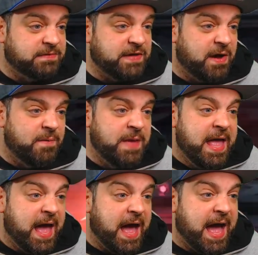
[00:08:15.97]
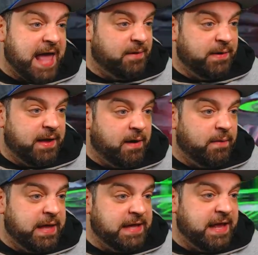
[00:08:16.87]
So I don't know.
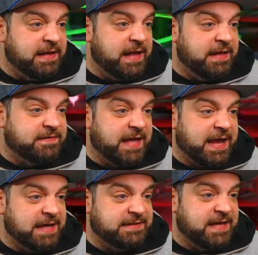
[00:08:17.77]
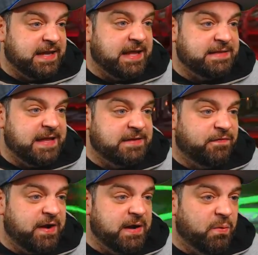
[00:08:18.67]
It, it, it's like I said, it, it's
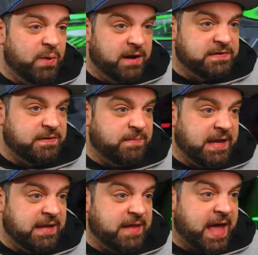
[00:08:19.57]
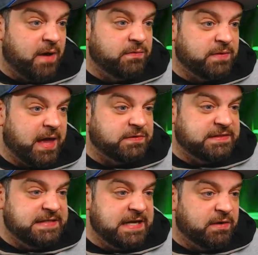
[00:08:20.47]
very weird to me how, how
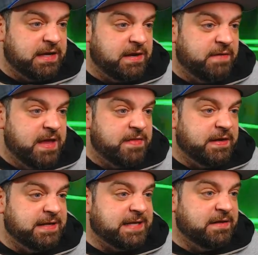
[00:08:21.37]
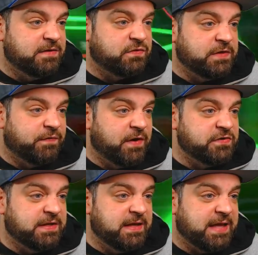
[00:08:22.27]
secretive the Nintendo Switch
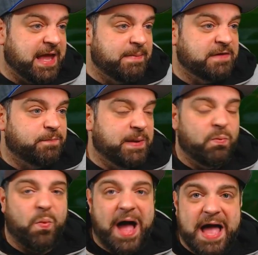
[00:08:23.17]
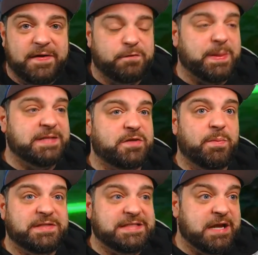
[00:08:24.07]
version of the game has been, why there's been
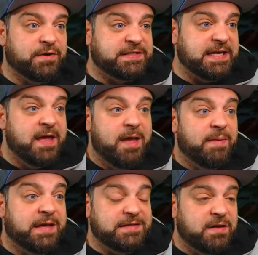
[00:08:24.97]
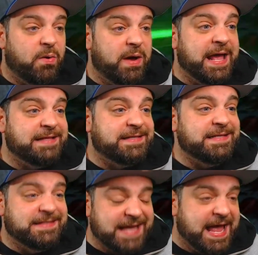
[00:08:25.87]
much secrecy, because you know what? It's a
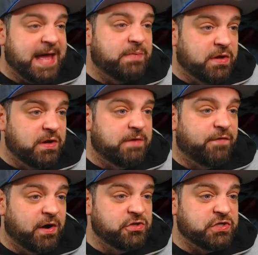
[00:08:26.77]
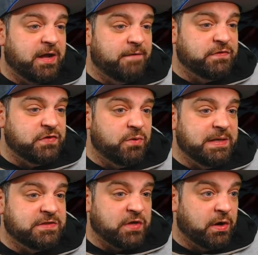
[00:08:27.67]
damn good version of Doom
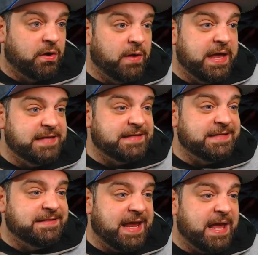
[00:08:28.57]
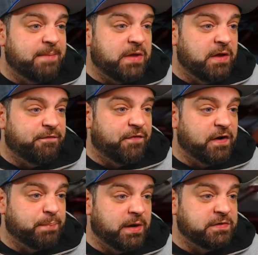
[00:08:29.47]
Eternal. It is a damn good
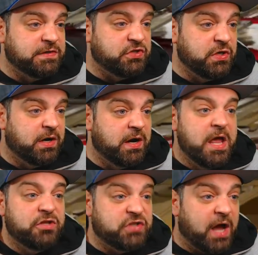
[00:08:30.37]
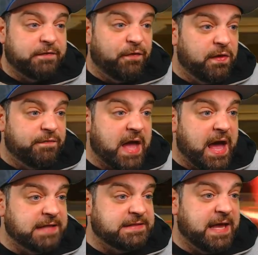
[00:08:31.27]
first-person shooter, chock full of
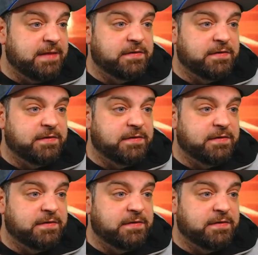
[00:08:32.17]
content.